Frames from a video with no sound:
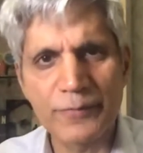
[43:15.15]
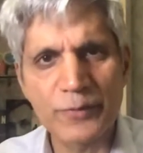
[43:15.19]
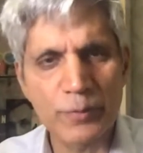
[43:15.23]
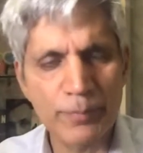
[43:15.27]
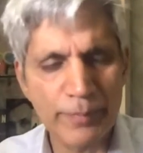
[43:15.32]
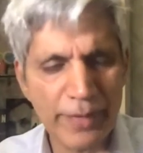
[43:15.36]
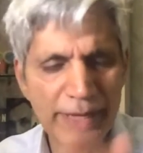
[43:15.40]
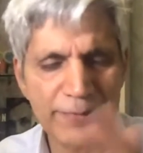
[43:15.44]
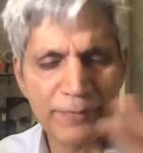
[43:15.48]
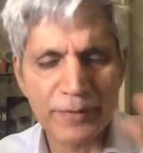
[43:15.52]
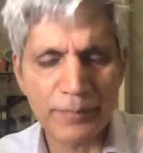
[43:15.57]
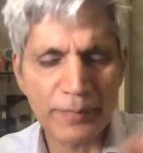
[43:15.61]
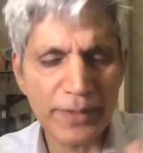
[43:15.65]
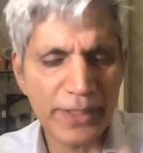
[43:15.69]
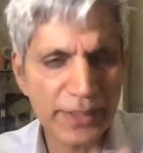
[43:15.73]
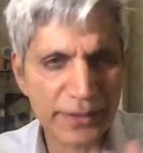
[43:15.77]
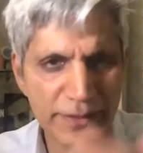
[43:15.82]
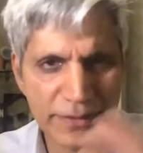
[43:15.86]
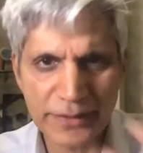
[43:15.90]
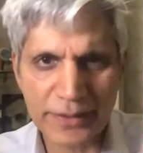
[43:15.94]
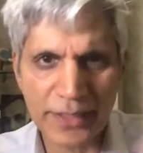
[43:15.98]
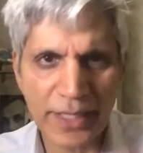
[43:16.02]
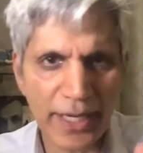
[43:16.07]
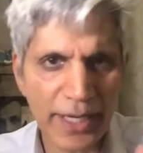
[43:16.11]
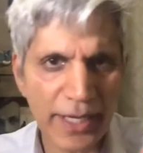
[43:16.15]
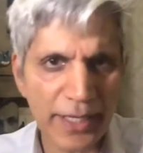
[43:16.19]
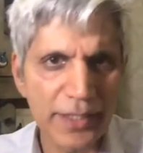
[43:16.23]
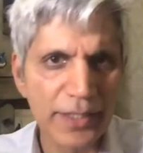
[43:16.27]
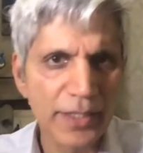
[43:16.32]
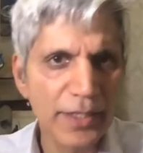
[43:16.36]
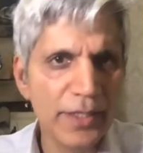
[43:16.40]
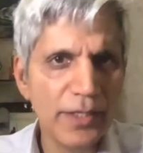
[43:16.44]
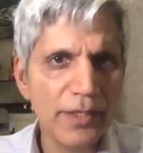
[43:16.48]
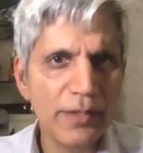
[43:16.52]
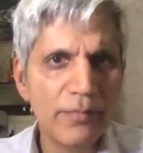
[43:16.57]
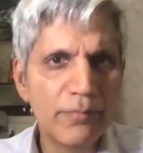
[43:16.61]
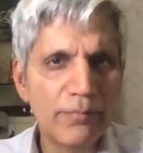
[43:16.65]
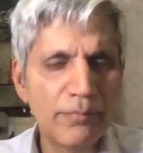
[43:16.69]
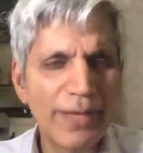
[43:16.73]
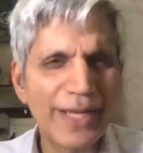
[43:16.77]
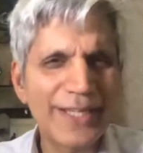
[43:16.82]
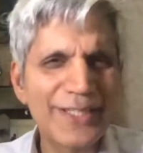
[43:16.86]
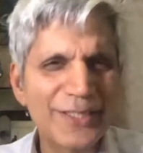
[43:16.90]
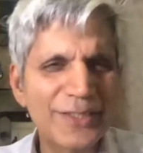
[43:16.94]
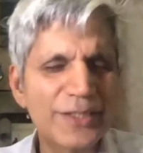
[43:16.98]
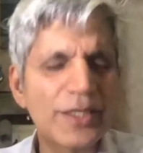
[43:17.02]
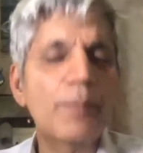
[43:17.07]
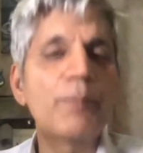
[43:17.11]
So bear with me as I
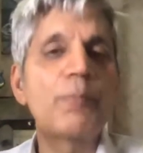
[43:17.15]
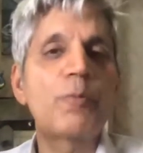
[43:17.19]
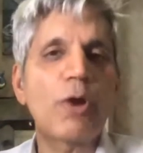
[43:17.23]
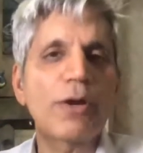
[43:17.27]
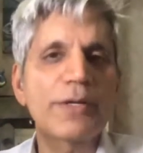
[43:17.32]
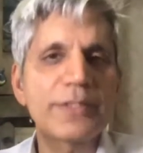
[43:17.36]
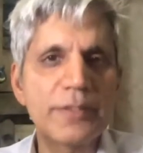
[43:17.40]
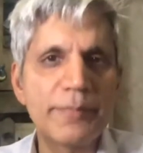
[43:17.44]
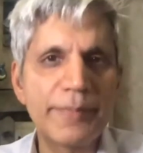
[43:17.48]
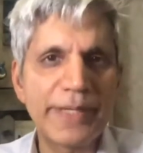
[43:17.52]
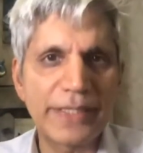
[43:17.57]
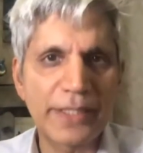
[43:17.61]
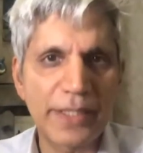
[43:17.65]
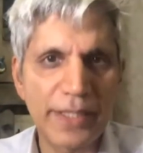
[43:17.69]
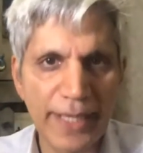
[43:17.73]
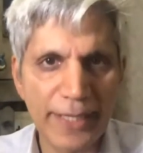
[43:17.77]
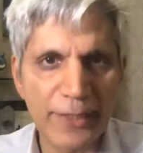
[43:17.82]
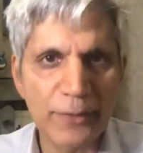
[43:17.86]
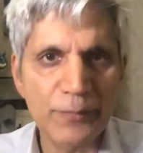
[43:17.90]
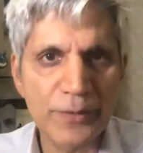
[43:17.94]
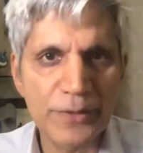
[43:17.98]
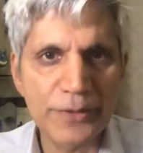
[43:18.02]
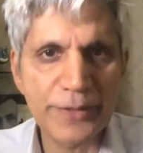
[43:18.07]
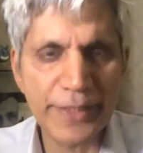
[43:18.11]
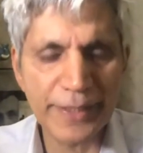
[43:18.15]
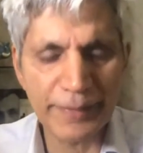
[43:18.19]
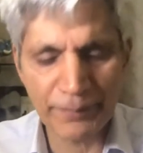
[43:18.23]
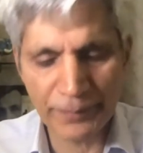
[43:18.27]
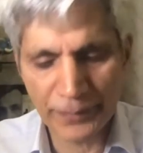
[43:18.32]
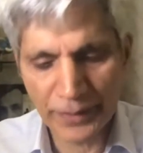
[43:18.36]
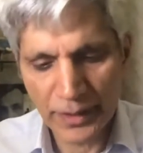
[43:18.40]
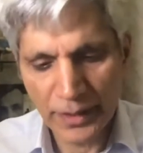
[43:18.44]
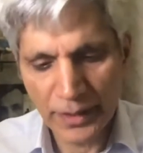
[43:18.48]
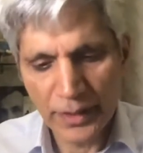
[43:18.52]
might just approximate the language, right?